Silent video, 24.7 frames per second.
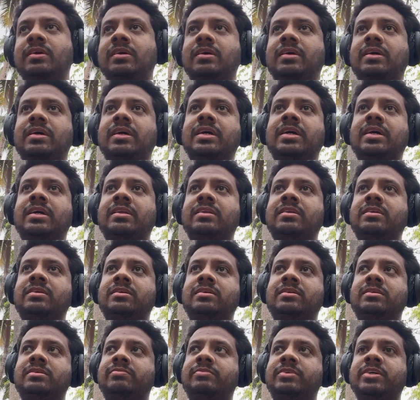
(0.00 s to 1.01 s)

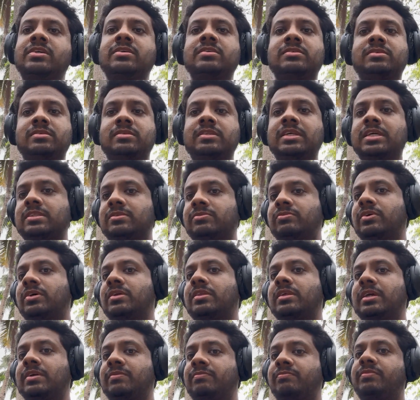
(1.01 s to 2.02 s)
and because that's where
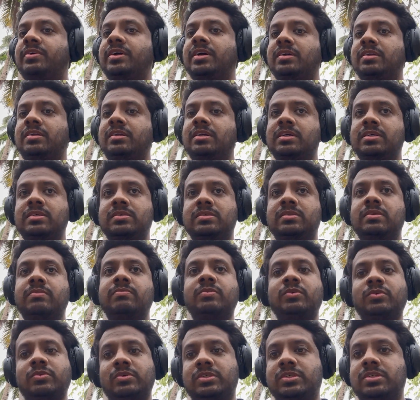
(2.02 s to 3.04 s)
the impact is the
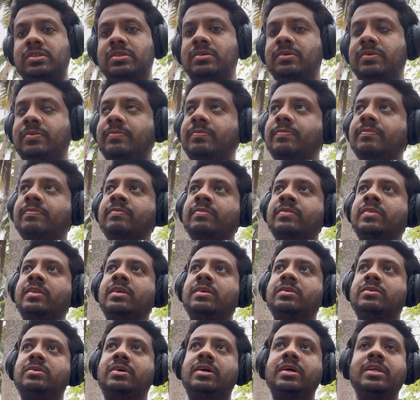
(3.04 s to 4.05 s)
most.
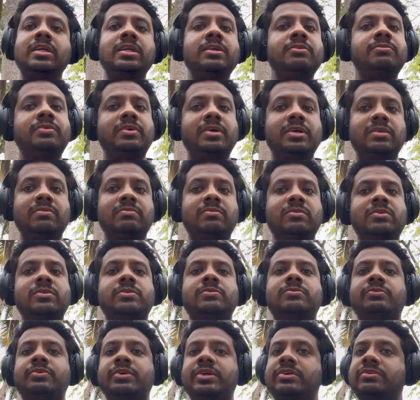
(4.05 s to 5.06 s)
So identify the most
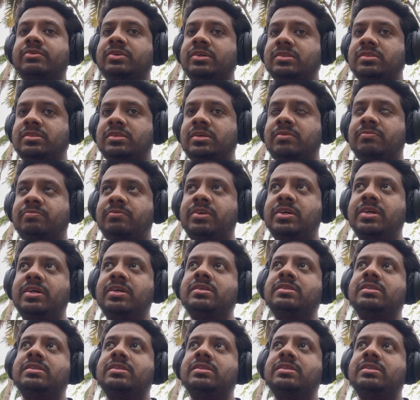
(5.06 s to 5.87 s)
frequent suppliers